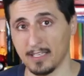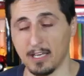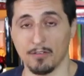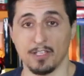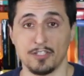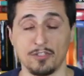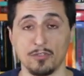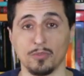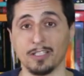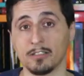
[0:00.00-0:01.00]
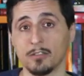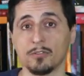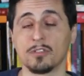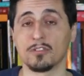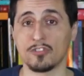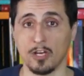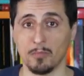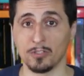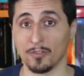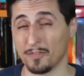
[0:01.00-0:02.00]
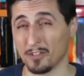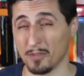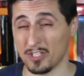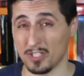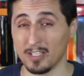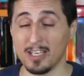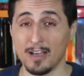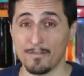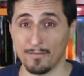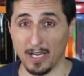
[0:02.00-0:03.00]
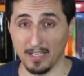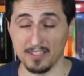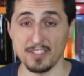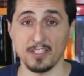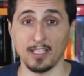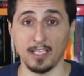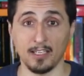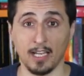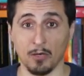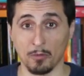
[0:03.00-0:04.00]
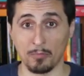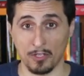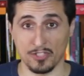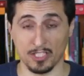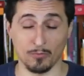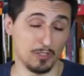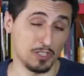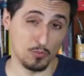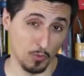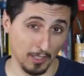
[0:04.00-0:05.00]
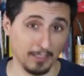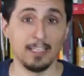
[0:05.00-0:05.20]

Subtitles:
now is to include TOML configuration files in our project. Well, just one,